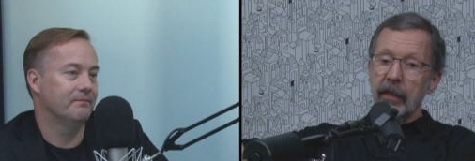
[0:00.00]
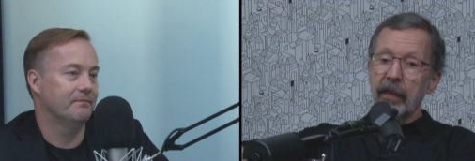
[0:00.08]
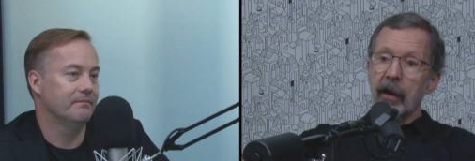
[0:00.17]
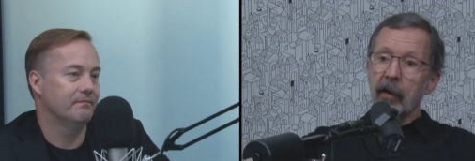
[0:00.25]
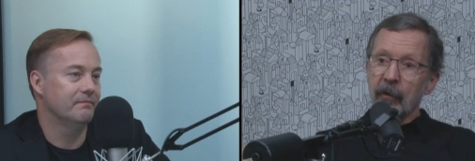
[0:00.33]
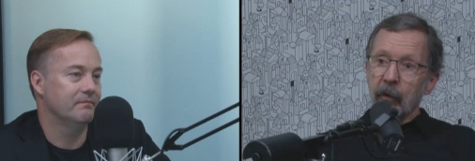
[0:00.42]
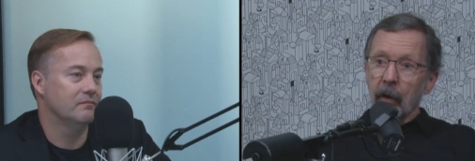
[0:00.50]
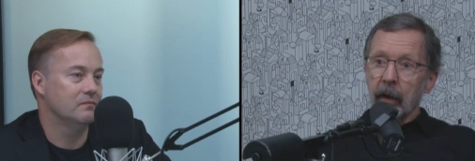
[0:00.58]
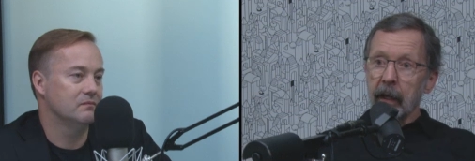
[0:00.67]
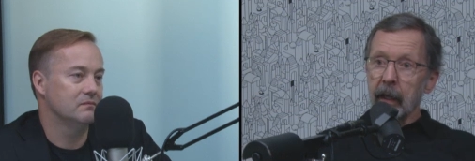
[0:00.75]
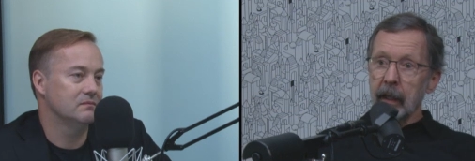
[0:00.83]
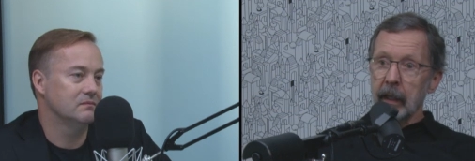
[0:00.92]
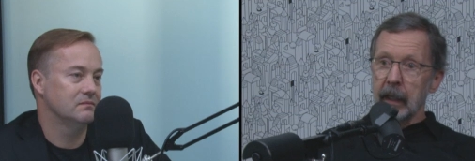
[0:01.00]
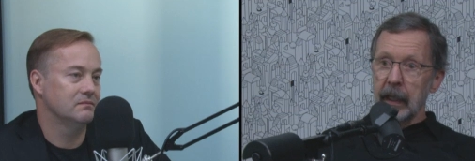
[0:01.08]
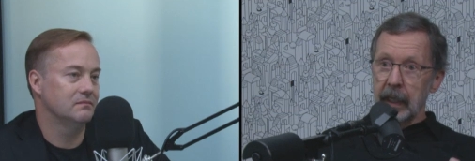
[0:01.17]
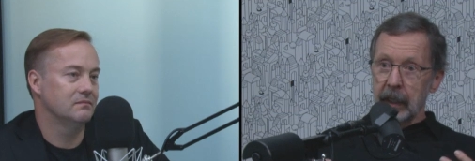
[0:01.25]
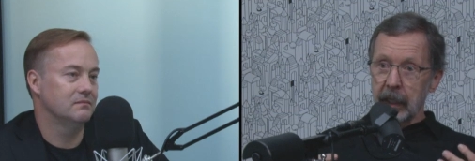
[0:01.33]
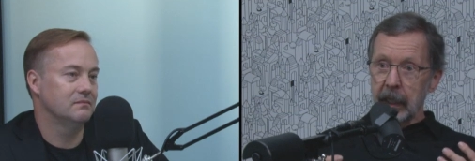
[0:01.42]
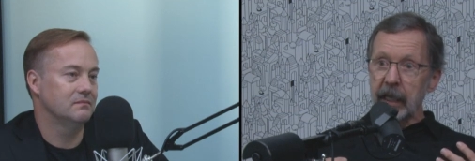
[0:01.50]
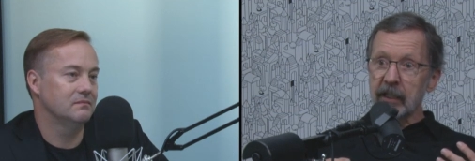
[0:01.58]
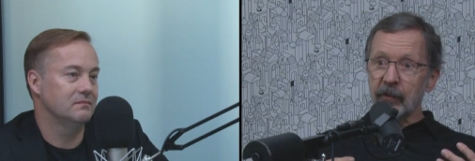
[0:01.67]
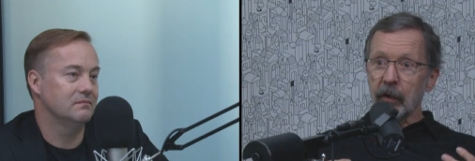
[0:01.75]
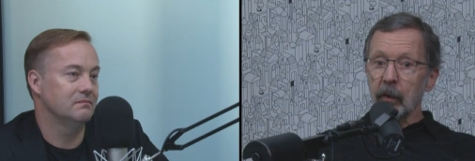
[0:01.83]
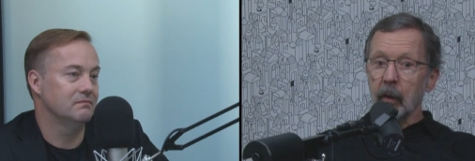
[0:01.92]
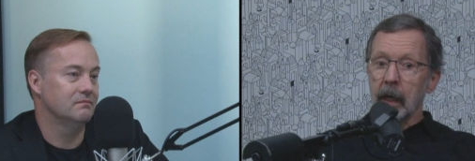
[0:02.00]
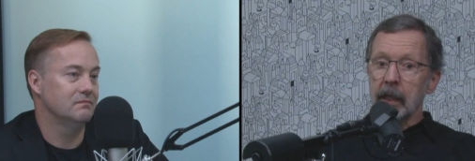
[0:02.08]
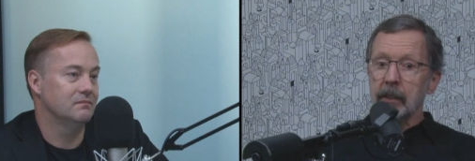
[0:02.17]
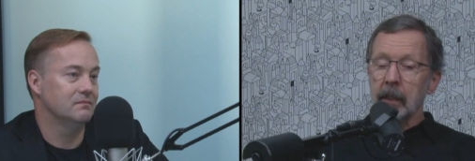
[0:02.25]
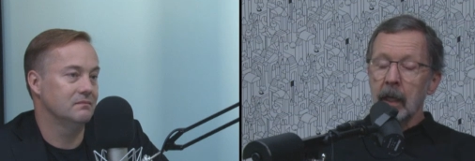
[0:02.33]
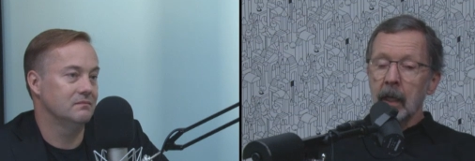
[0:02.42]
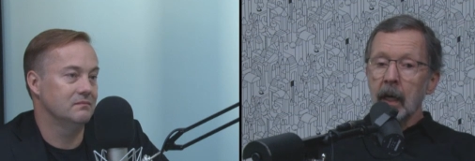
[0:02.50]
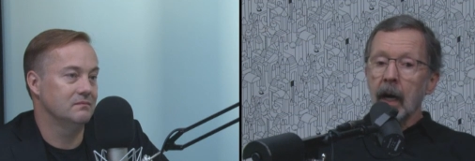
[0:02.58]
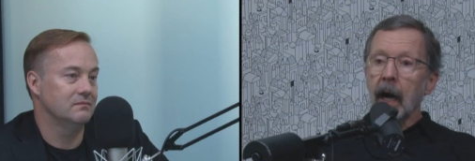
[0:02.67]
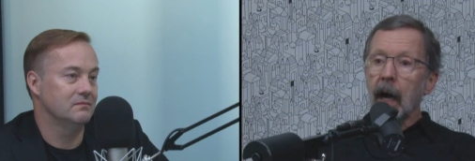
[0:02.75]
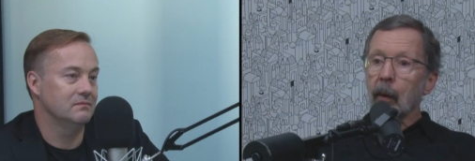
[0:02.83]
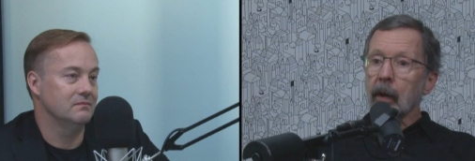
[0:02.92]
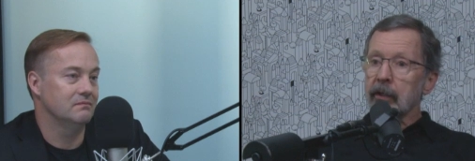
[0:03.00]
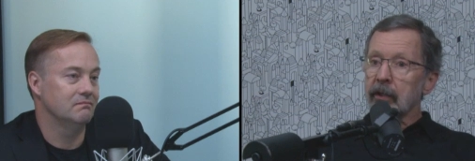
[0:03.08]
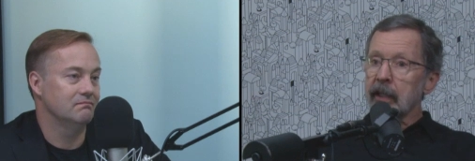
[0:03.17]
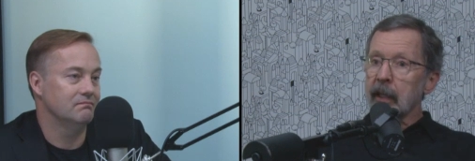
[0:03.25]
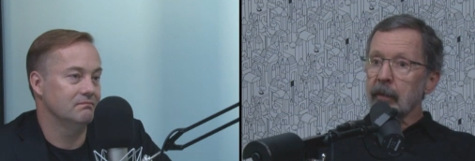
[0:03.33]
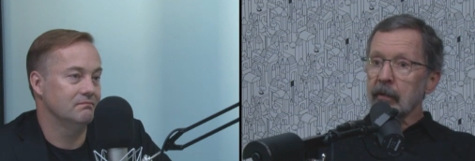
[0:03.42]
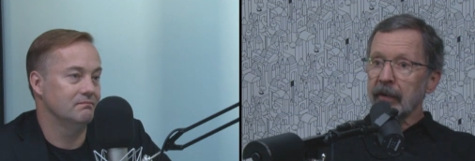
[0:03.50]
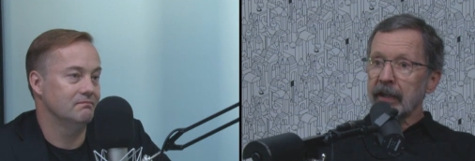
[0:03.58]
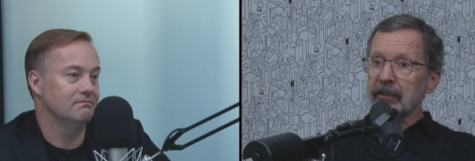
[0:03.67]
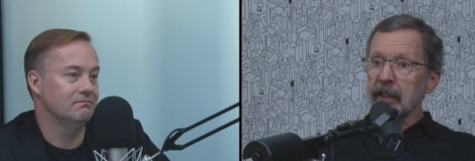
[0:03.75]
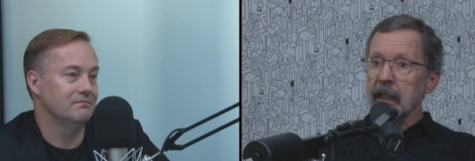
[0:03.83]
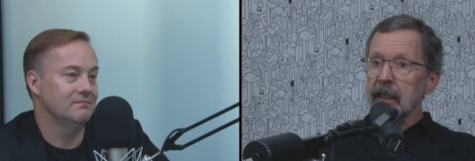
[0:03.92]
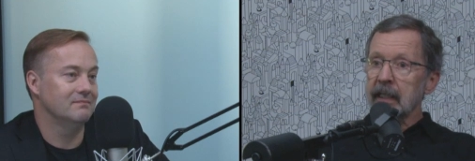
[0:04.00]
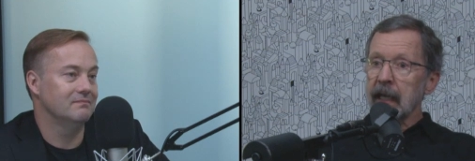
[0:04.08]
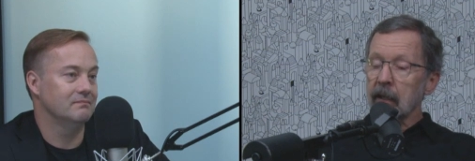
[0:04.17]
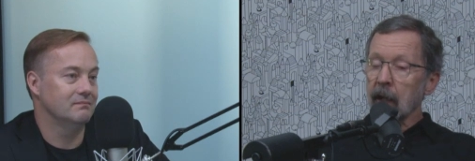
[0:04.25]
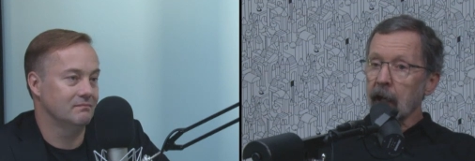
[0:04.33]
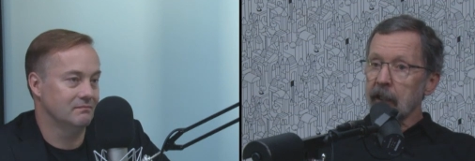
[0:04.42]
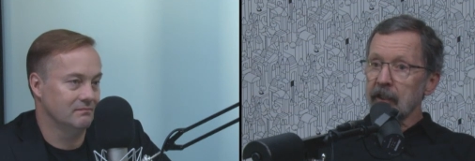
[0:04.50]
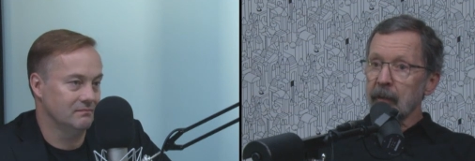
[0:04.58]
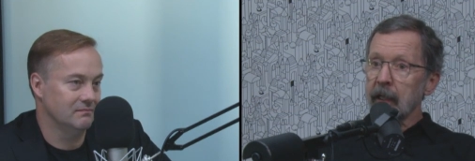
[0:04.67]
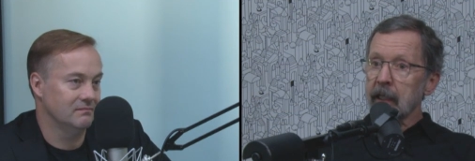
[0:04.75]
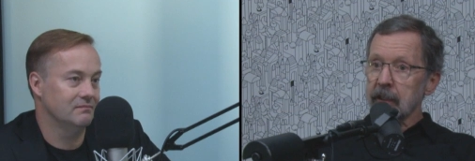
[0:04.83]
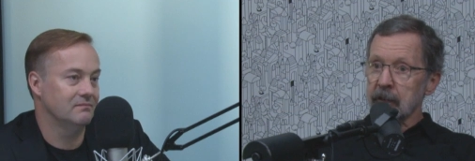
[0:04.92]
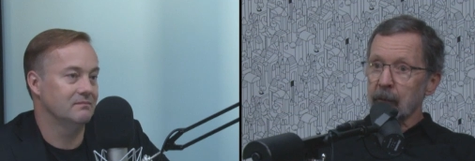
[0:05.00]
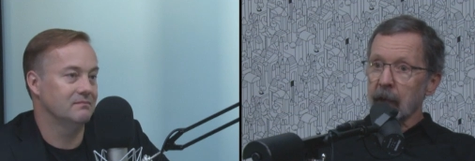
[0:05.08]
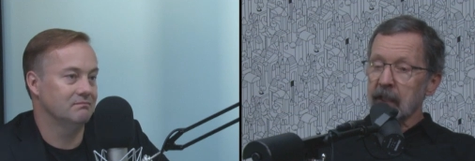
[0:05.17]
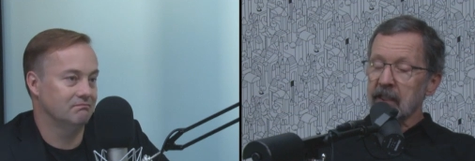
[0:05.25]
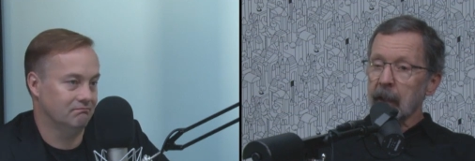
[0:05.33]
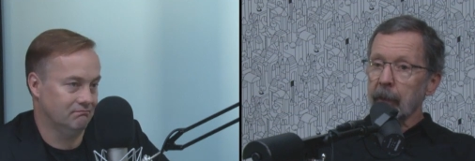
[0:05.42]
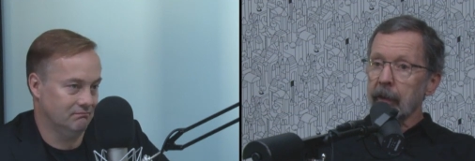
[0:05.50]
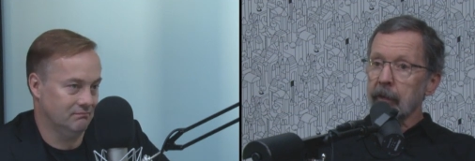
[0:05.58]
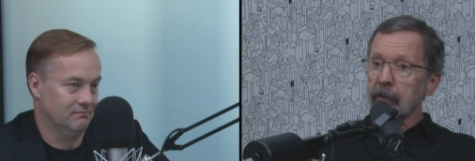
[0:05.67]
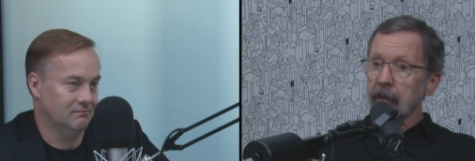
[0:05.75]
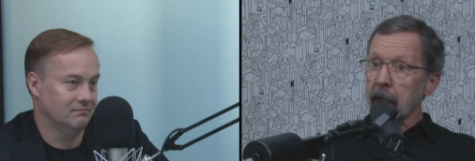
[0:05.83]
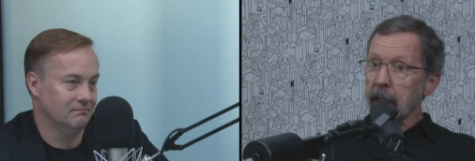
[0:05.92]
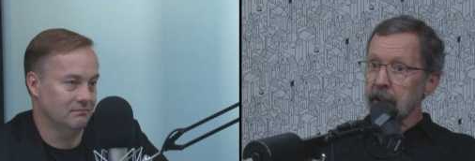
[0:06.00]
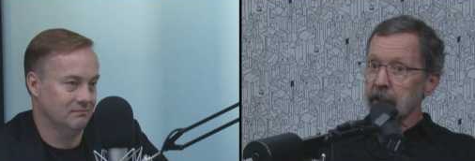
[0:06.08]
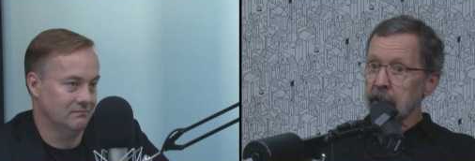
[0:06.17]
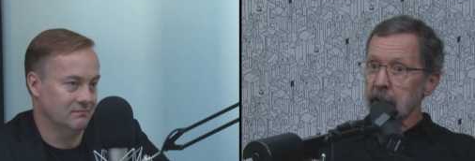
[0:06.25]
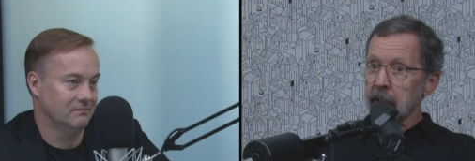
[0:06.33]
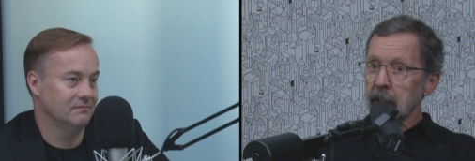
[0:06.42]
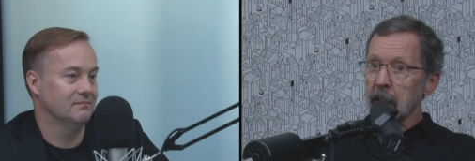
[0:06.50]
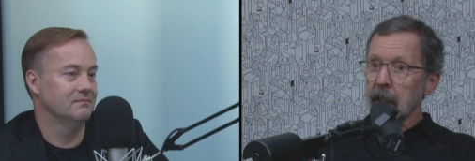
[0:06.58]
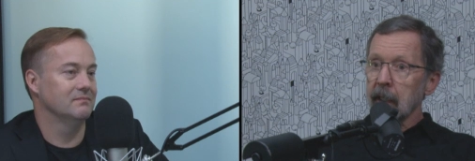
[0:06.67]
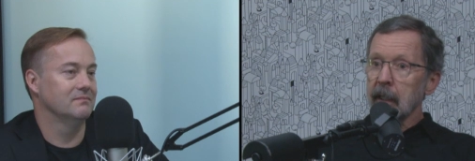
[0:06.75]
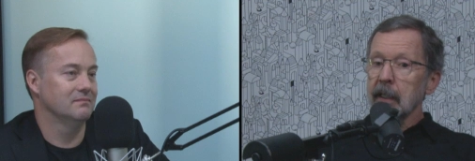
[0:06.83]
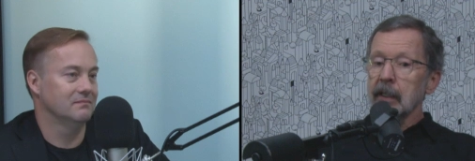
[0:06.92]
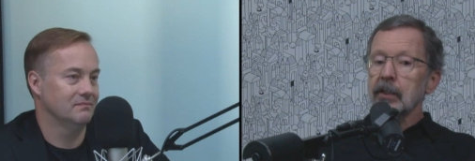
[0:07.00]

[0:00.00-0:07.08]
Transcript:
Speaker 1: Therefore, his view was, I want to keep investing in technology because it's brought something fresh. Mm.